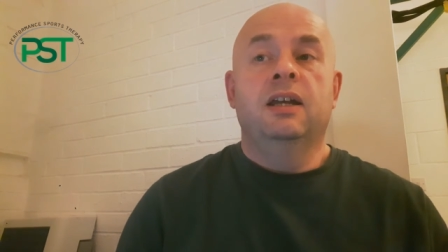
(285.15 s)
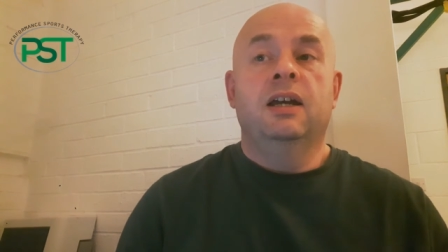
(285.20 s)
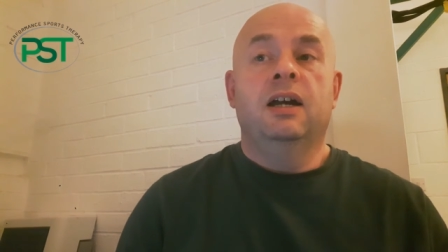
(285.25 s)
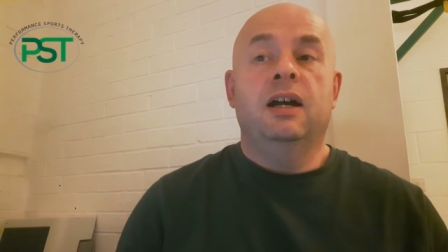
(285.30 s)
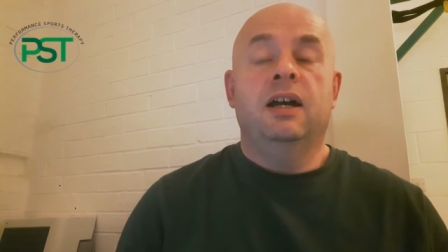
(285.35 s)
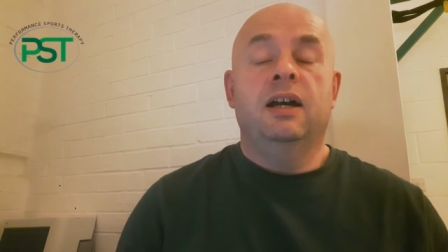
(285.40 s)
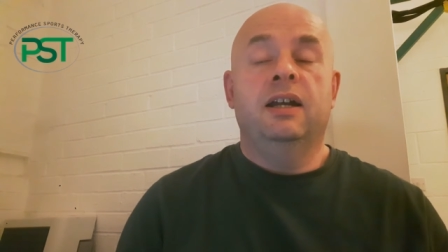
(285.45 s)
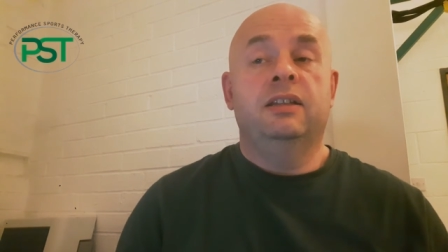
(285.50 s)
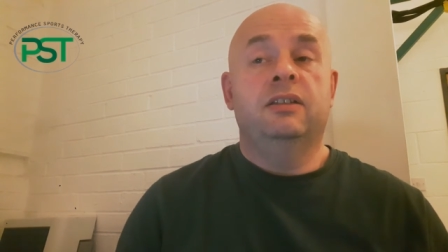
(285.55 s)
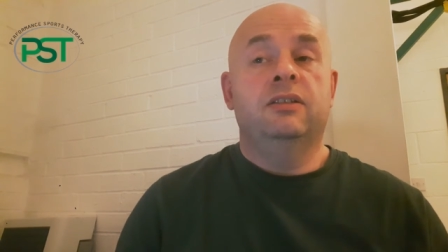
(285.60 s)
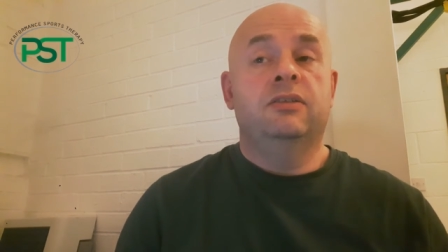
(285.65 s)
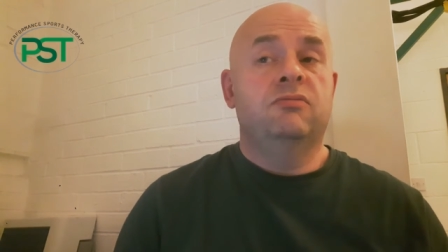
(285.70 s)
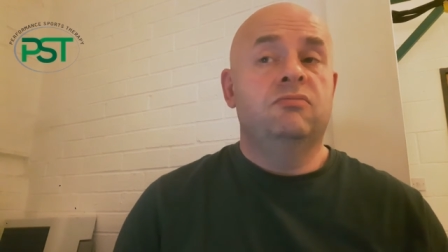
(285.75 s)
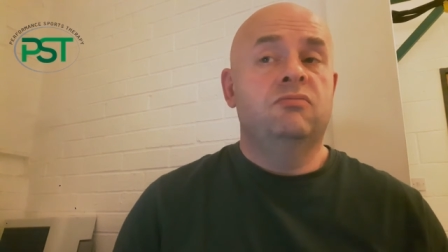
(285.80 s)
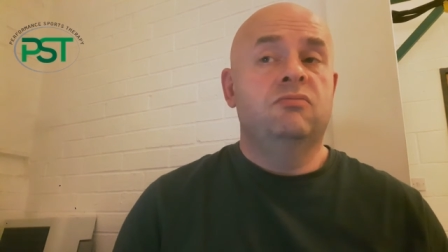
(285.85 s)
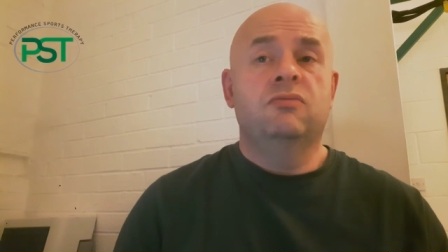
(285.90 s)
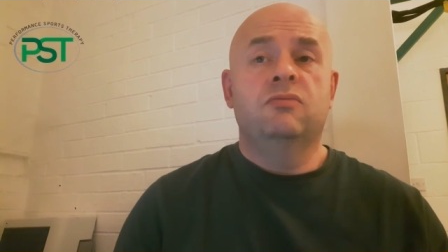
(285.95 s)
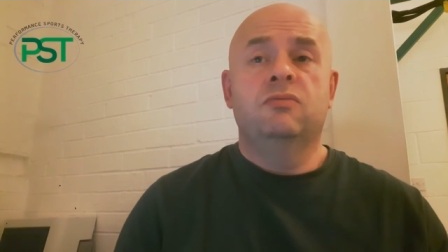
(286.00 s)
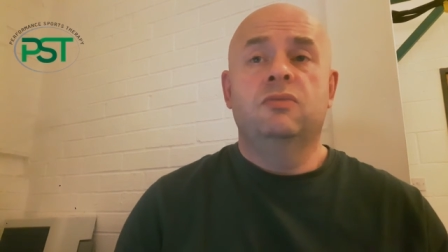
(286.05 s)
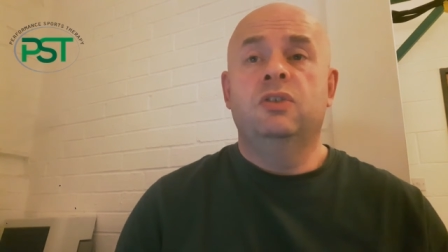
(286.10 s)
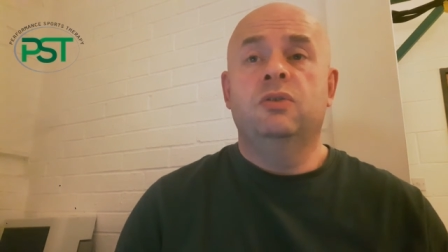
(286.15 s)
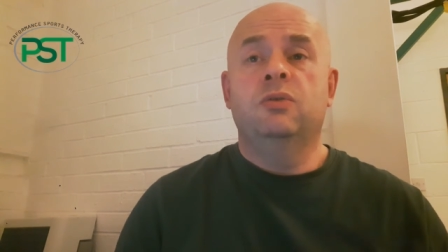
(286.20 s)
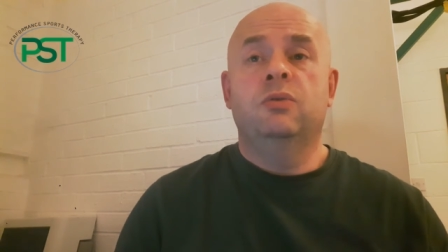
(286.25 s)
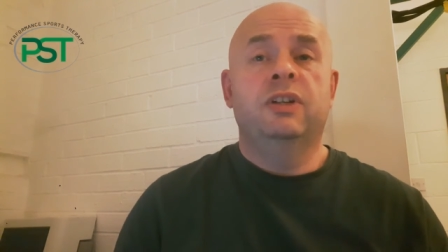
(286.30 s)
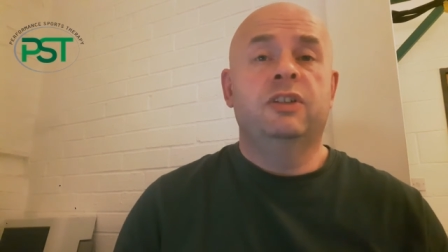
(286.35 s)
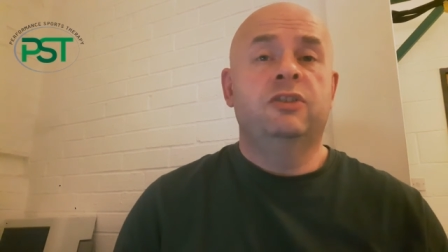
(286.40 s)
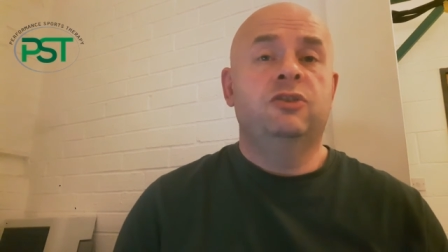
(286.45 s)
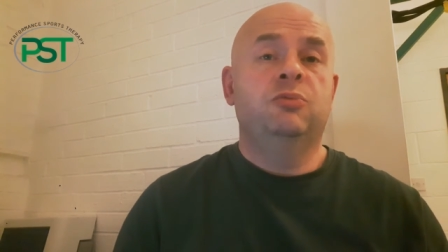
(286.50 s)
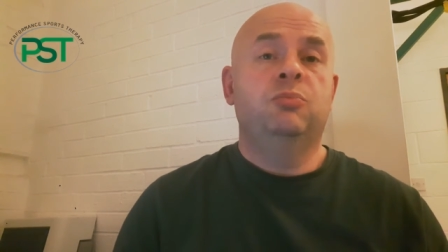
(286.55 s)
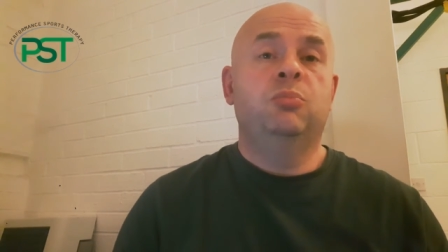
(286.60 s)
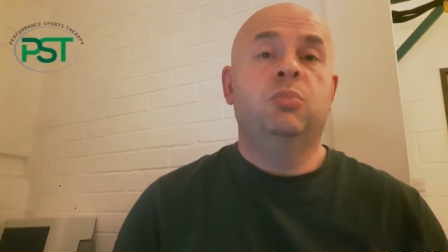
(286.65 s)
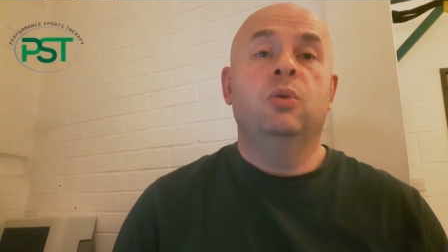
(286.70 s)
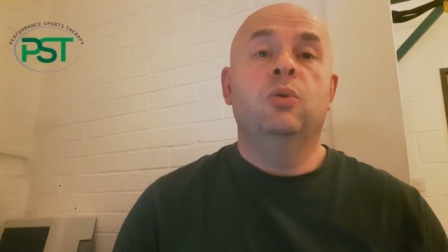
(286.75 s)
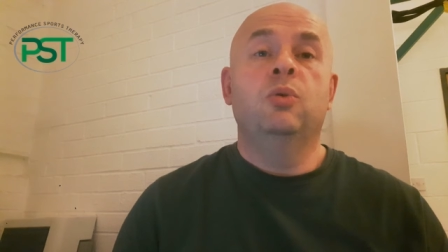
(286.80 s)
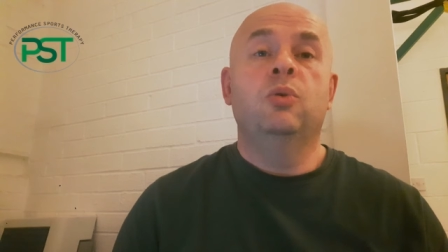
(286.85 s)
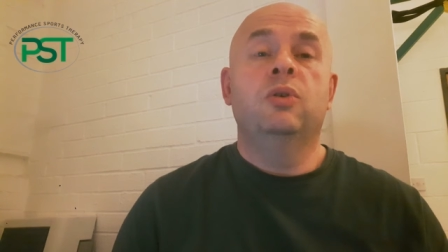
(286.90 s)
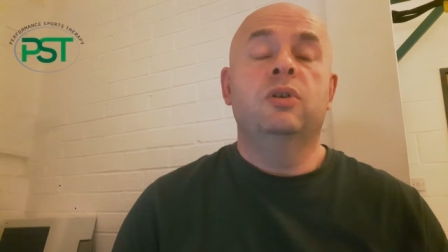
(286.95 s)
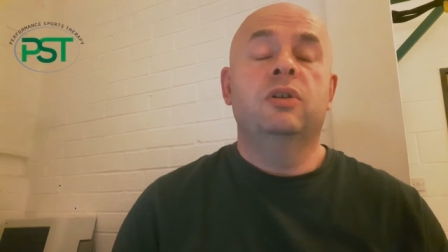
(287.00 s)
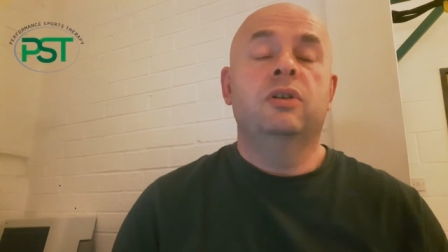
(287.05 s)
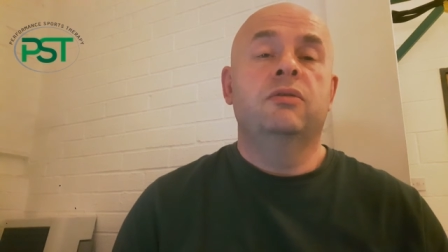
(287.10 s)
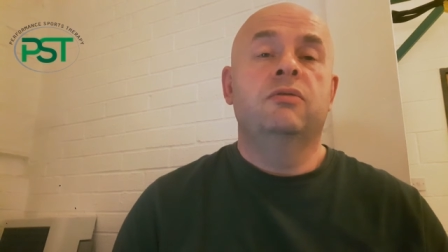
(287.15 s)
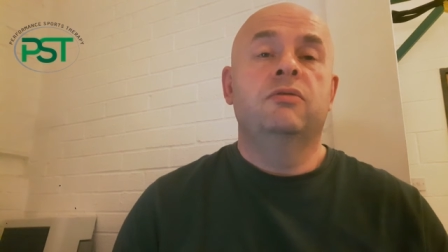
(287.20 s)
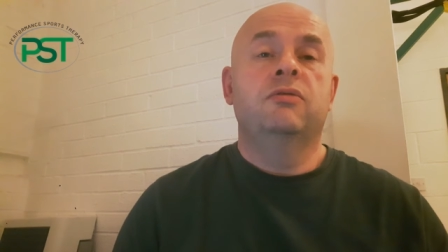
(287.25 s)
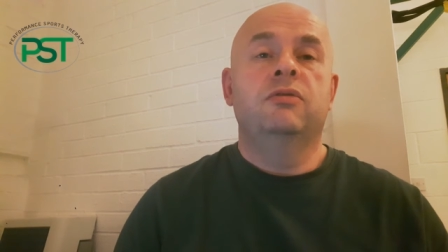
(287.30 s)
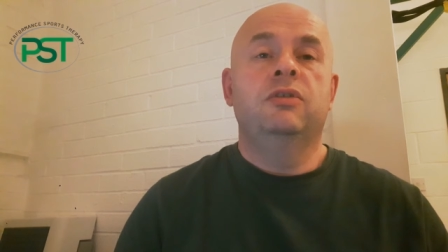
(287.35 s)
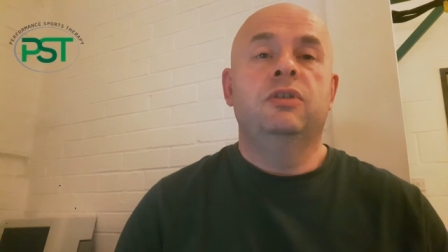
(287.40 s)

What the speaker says: and explore